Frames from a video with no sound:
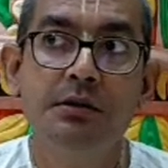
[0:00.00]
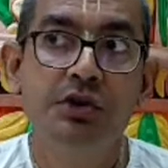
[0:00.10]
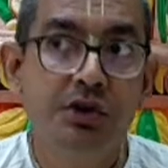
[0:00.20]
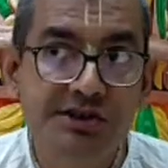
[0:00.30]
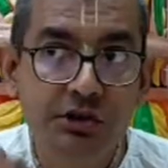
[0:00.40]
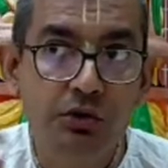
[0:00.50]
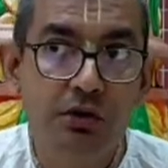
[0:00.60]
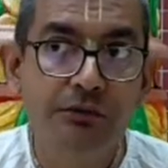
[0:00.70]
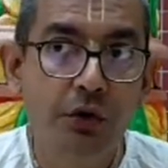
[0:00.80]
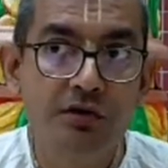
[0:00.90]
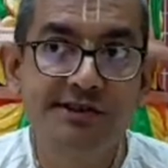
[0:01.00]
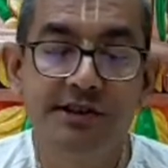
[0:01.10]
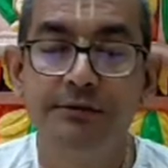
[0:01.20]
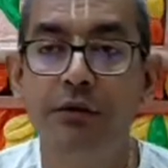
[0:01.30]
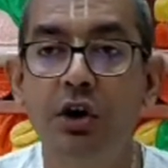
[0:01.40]
Yudhishthira could
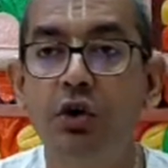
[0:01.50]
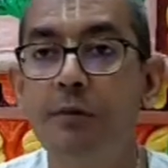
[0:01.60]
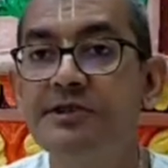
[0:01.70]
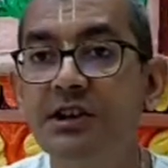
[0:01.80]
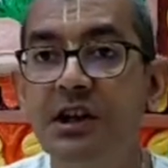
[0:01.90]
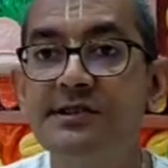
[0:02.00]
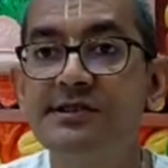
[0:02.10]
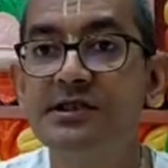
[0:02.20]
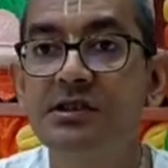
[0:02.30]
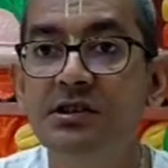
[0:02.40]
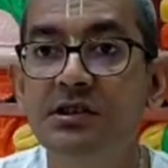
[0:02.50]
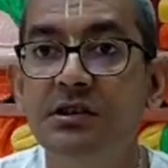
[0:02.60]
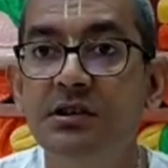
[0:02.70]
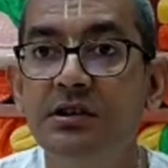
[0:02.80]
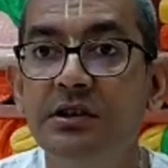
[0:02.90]
foresee what obstacles
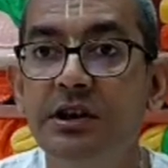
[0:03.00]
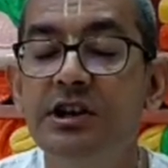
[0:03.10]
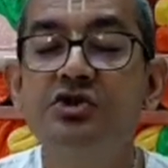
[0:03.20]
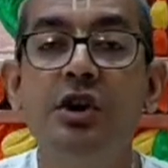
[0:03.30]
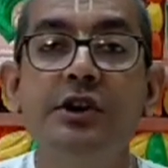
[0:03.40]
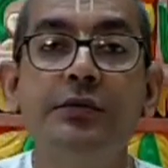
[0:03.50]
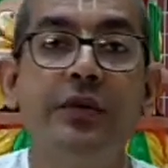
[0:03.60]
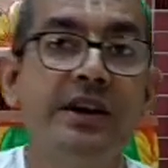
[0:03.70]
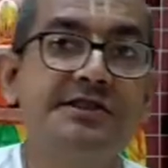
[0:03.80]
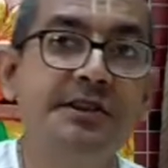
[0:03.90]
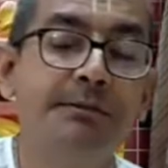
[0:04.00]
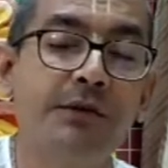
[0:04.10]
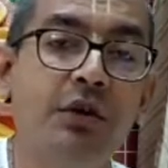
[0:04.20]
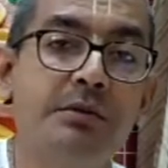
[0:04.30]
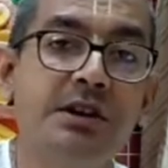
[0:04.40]
he is going to face in
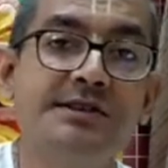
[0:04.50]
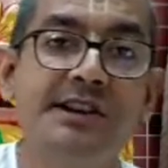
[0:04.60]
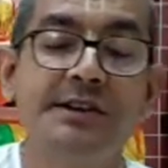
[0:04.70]
performing this